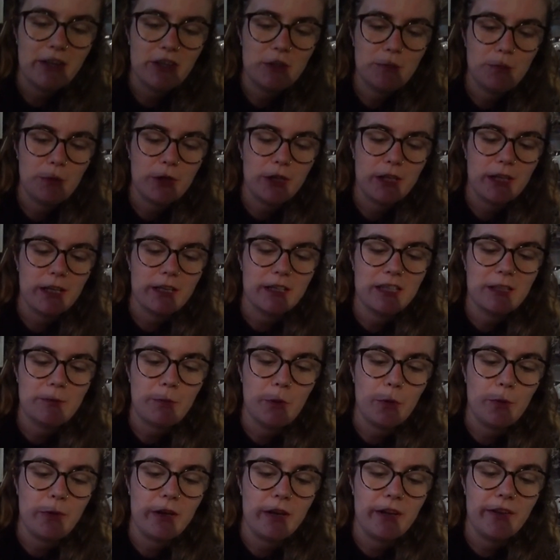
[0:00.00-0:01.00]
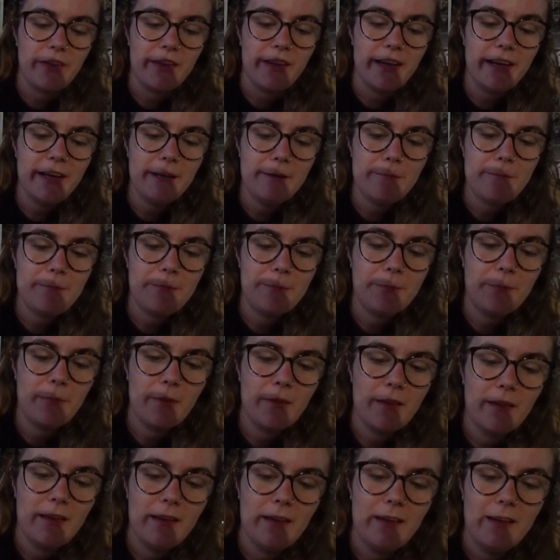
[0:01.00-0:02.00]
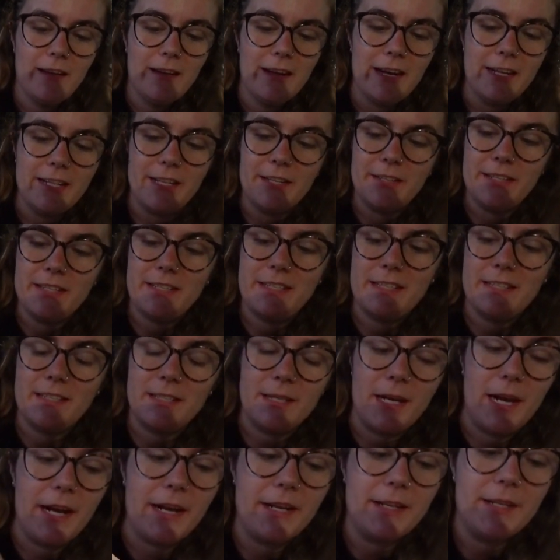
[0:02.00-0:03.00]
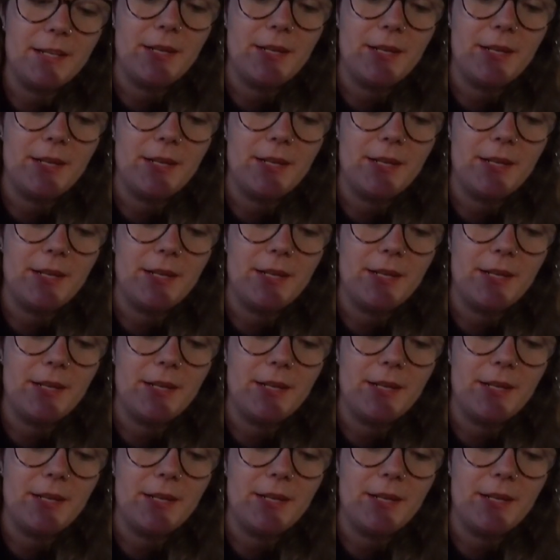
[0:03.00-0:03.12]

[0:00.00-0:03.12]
just put a spoon in of that. And then this is like